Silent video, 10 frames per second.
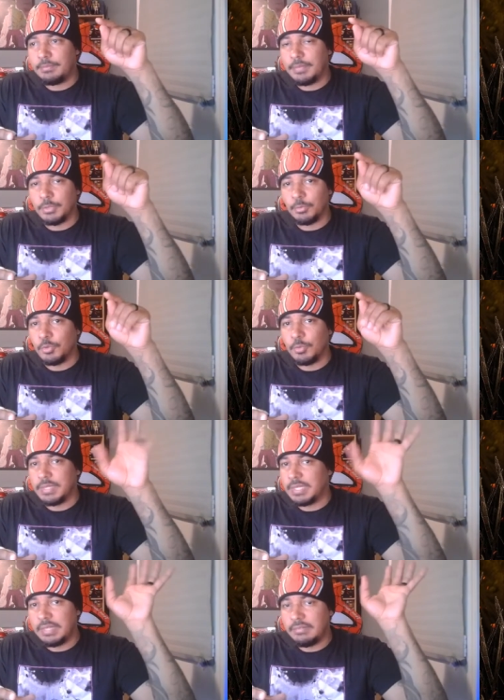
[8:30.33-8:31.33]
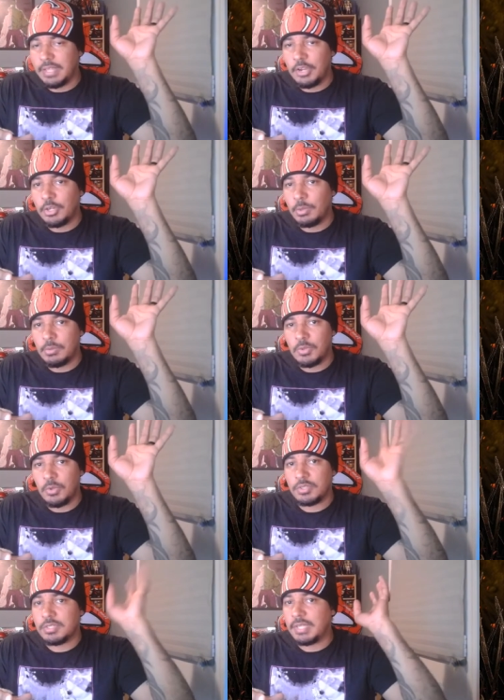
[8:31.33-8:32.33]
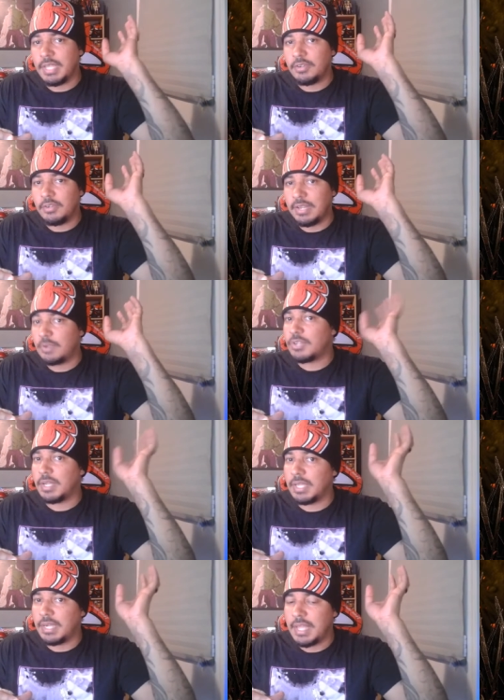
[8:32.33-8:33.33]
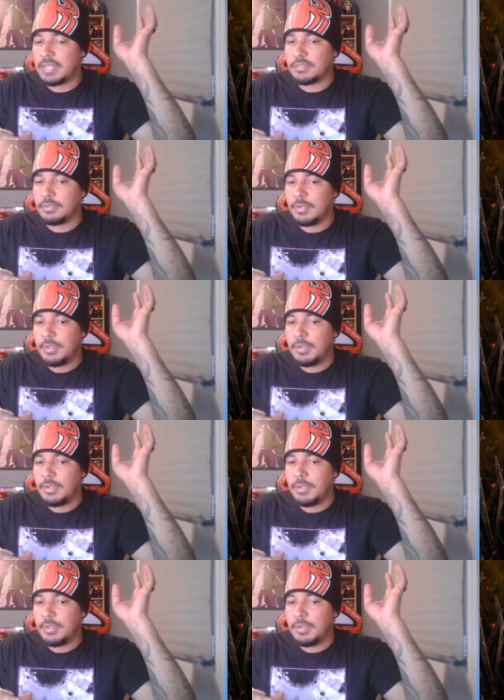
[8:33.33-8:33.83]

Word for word: in the room and didn't even let her know what was going on until later. And they were trying to get an answer.